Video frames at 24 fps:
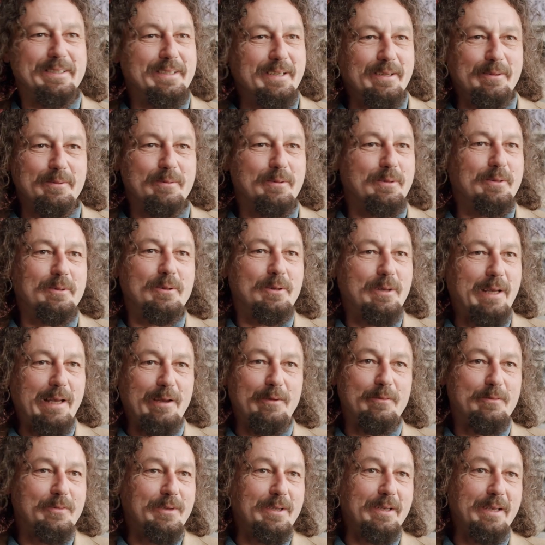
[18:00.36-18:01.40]
you know. Look
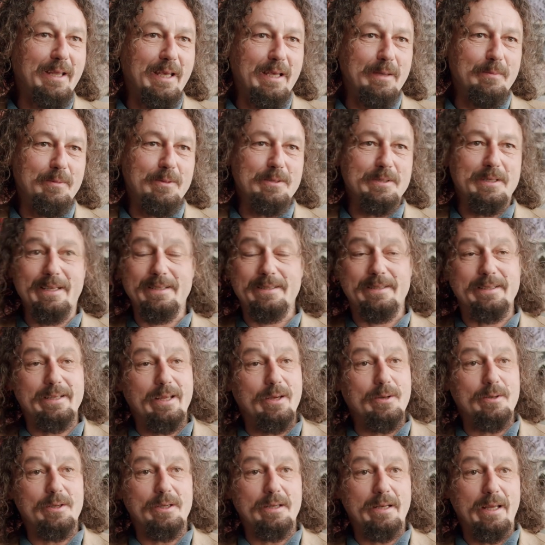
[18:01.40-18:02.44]
out for your neighbours, get to
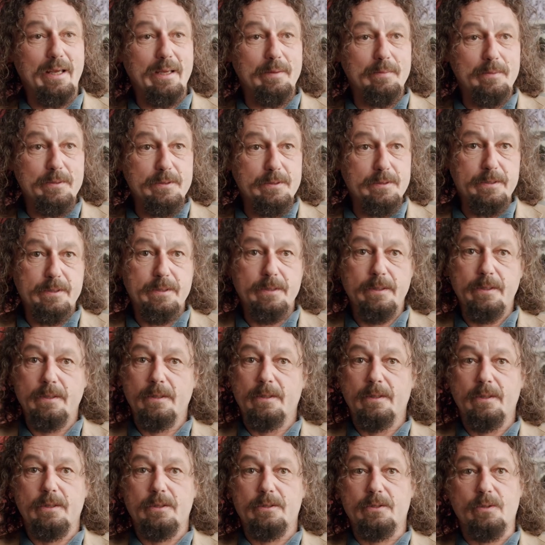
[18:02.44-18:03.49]
know your neighbours,
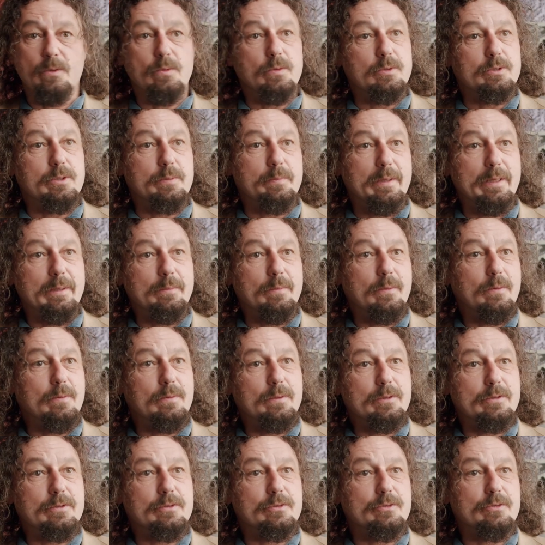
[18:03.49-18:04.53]
talk to
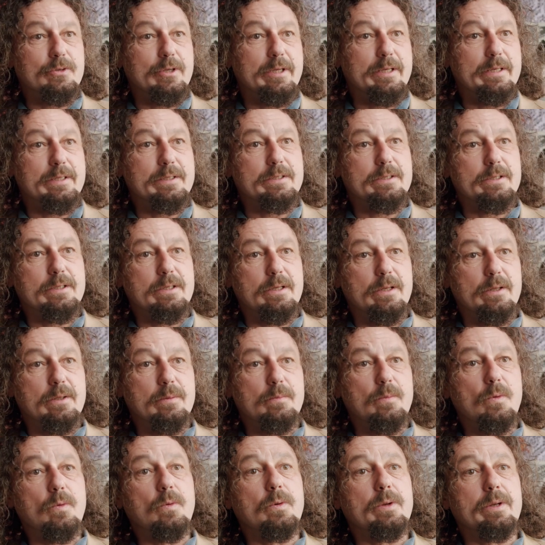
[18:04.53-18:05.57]
people in the streets. You know,
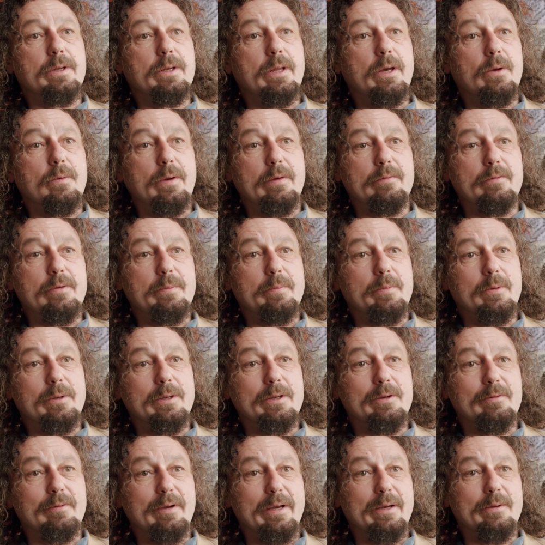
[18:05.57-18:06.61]
the more you know
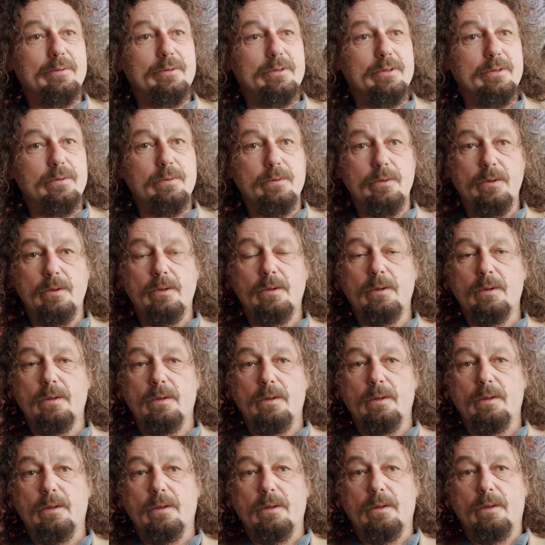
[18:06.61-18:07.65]
everybody around you.
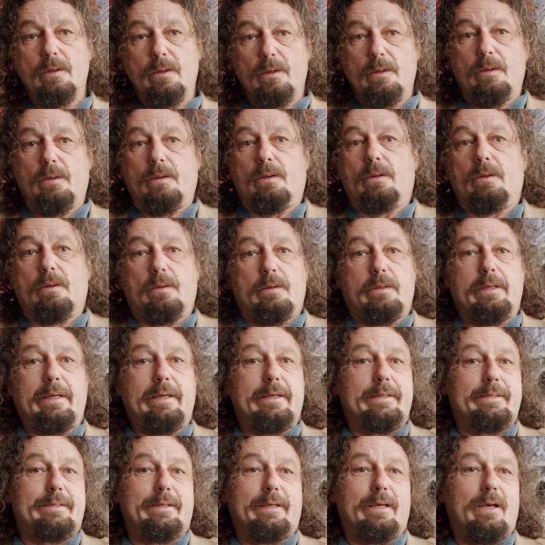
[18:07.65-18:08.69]

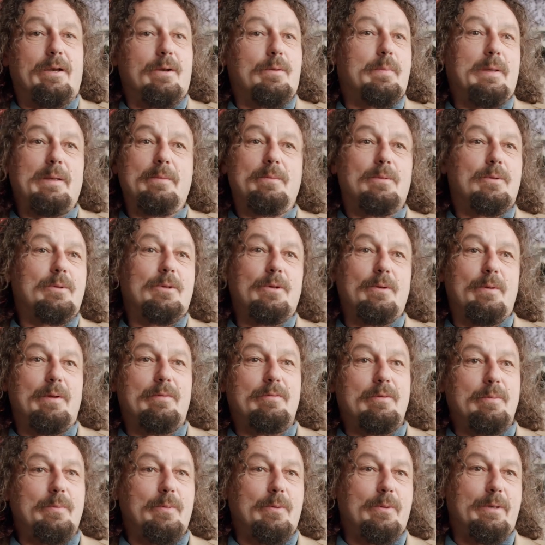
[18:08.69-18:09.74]
Years ago, people knew
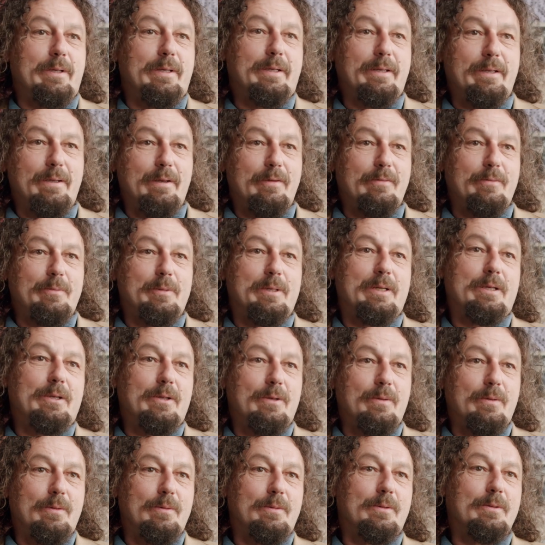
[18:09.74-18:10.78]
everybody, you know, everybody
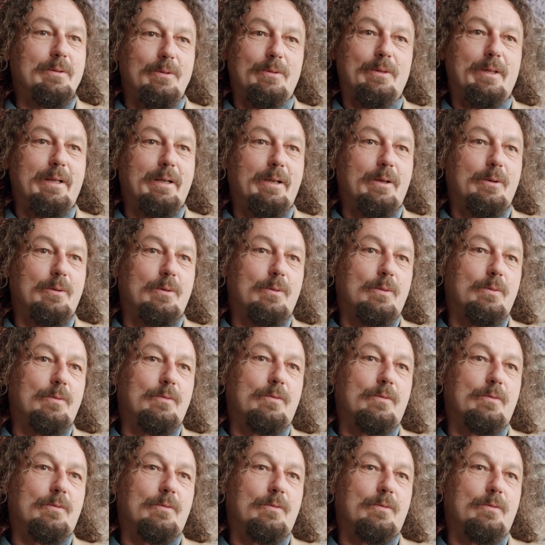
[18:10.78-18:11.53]
knew their